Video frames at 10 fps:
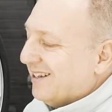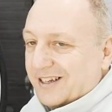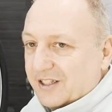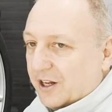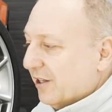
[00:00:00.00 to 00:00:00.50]

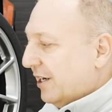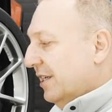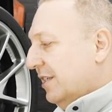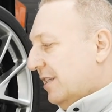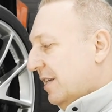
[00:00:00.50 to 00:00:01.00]
That's all it
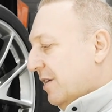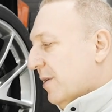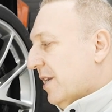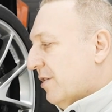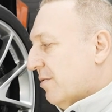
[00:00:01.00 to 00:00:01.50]
is. It
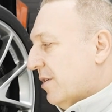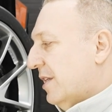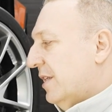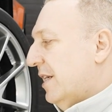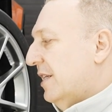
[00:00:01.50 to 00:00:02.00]
went in
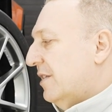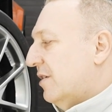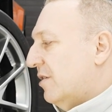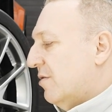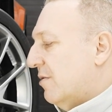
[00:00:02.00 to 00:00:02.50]
crooked and it's
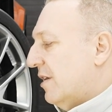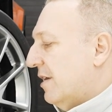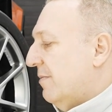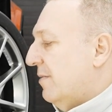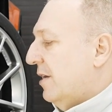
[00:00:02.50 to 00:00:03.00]
distorting them.